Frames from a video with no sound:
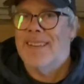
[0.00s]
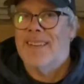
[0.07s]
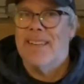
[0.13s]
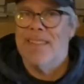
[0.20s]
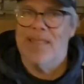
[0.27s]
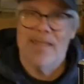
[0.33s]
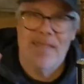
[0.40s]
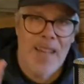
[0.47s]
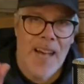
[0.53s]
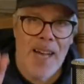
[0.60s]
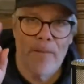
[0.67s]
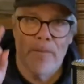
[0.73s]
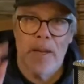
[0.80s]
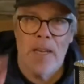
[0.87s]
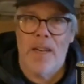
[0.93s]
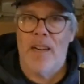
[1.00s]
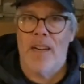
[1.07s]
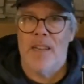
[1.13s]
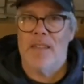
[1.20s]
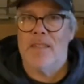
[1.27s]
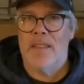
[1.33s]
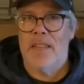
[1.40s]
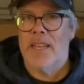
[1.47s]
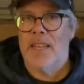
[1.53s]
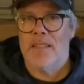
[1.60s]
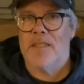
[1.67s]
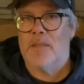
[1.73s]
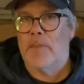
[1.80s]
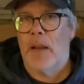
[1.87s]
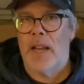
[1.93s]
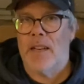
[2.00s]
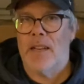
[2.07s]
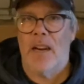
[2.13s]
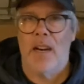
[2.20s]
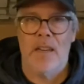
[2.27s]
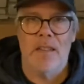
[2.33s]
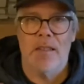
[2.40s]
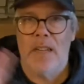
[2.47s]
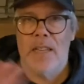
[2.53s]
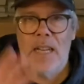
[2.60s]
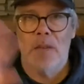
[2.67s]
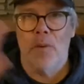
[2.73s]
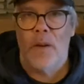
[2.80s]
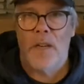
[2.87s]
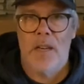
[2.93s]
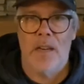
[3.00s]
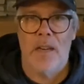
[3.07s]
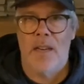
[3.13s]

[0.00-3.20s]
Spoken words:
is not because it hit Spain harder than anyone